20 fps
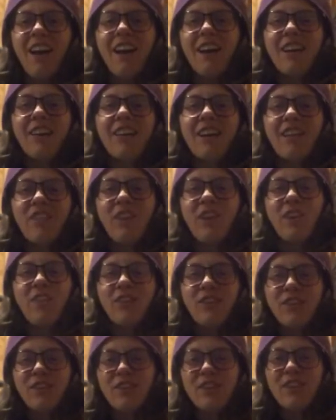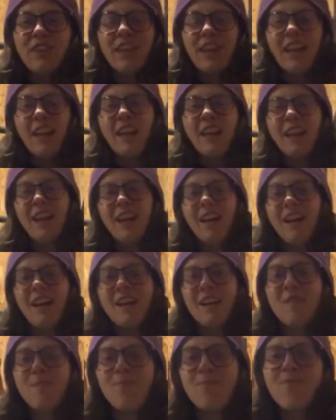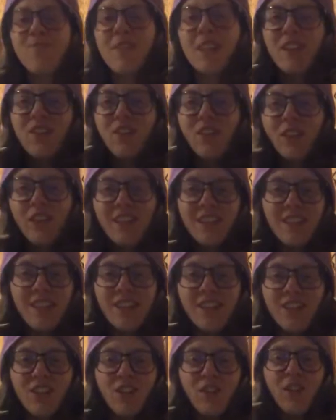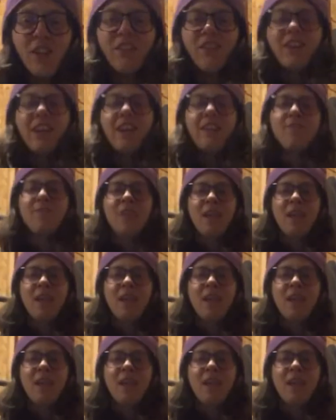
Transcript: Great WOD for you today. So let's get to it, right?